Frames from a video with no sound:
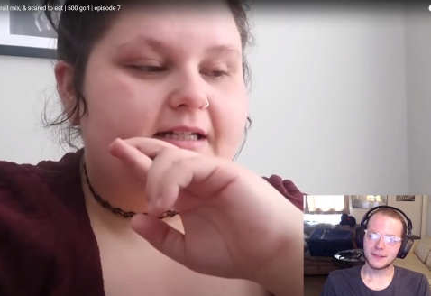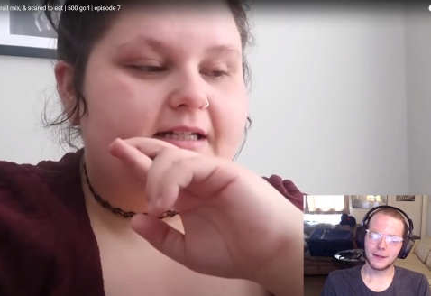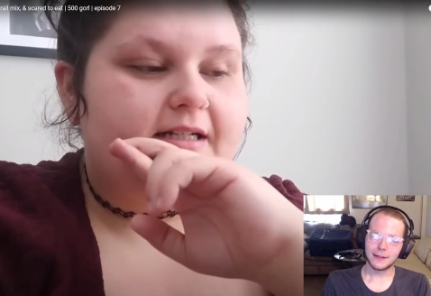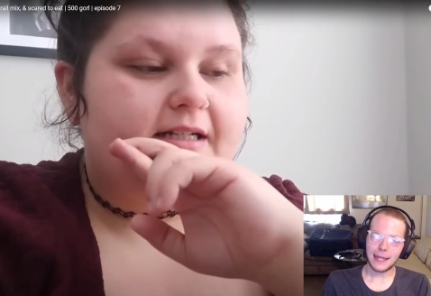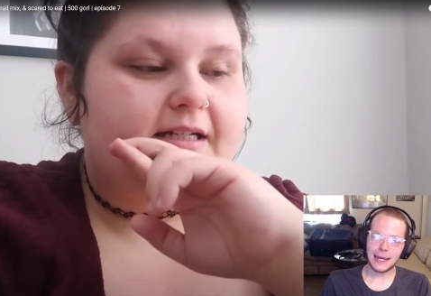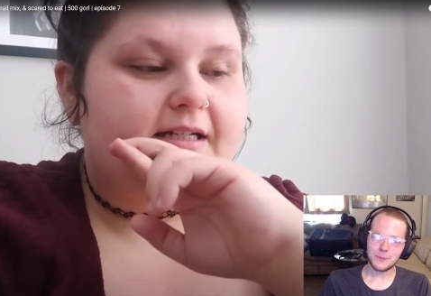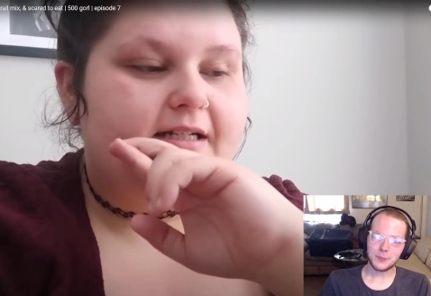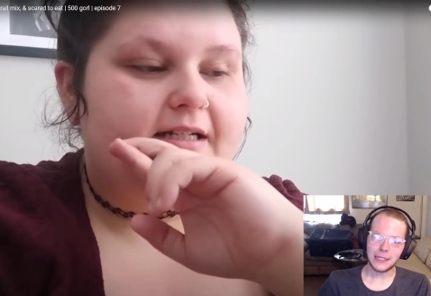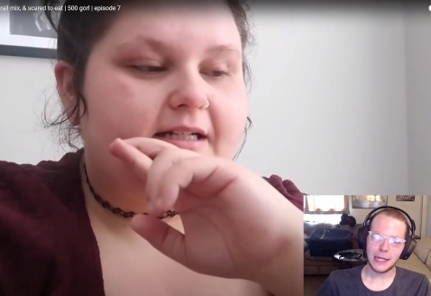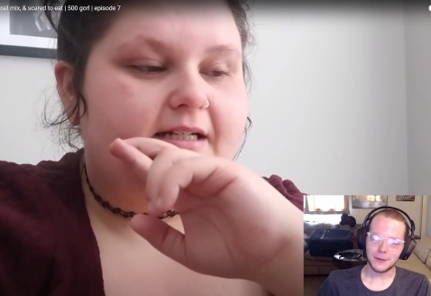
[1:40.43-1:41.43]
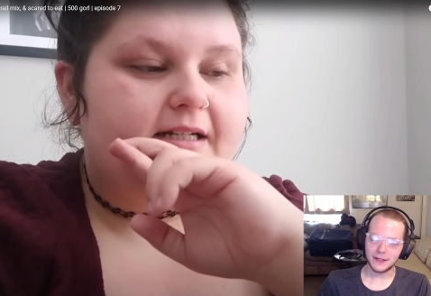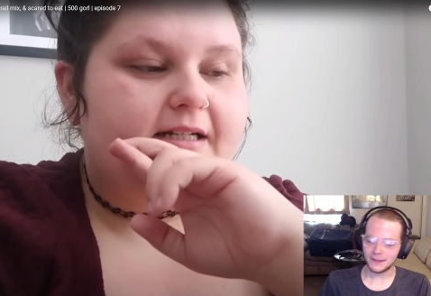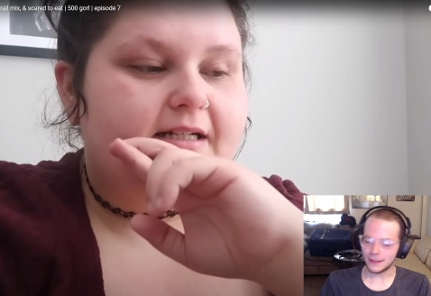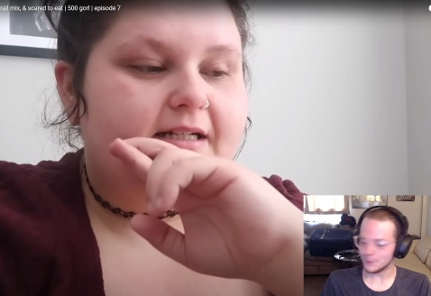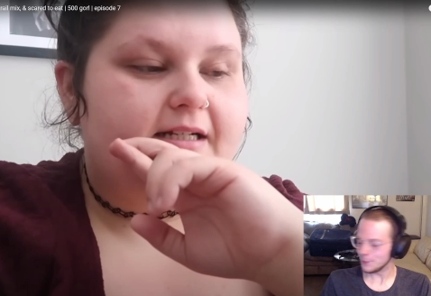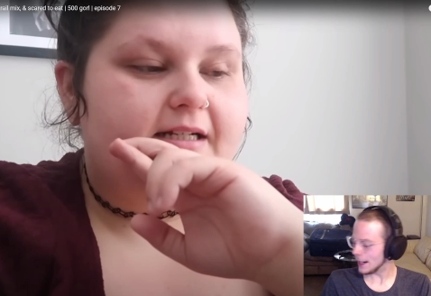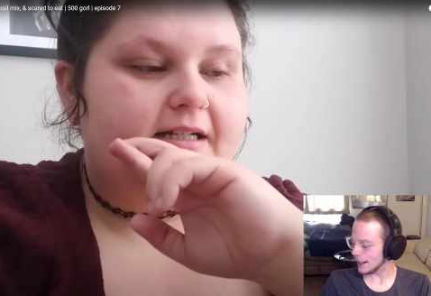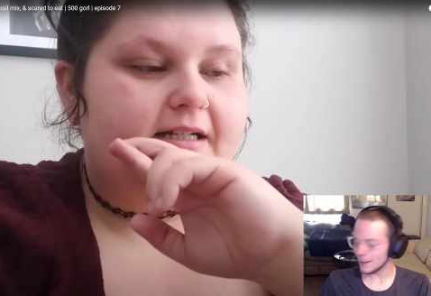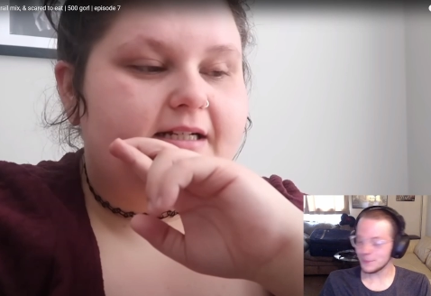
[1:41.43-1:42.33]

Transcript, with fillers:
Speaker 1: like 8 p.m. and it's like, man, I'm